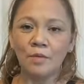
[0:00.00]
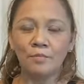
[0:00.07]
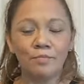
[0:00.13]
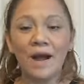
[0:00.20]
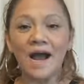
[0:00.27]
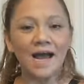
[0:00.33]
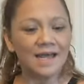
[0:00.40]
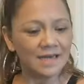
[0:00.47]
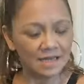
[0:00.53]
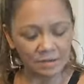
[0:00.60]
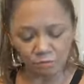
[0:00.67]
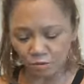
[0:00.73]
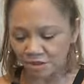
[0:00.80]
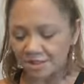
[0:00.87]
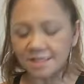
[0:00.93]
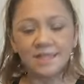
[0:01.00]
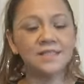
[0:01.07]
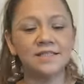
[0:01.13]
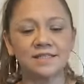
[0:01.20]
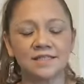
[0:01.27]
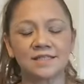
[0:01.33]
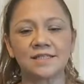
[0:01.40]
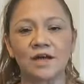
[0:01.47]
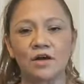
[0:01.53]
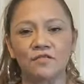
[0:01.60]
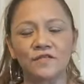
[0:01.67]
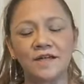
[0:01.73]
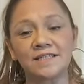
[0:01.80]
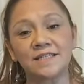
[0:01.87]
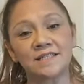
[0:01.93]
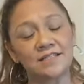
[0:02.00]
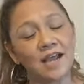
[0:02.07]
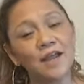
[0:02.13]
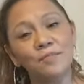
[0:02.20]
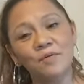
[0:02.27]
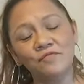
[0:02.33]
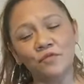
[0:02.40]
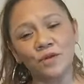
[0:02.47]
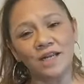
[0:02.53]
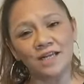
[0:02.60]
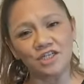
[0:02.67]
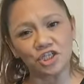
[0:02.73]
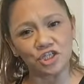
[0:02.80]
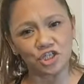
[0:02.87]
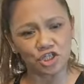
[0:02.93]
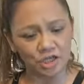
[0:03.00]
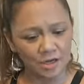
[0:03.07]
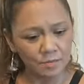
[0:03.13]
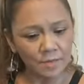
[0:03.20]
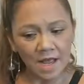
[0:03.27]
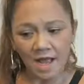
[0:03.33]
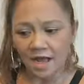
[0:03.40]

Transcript: but it presents itself as a type of relationship,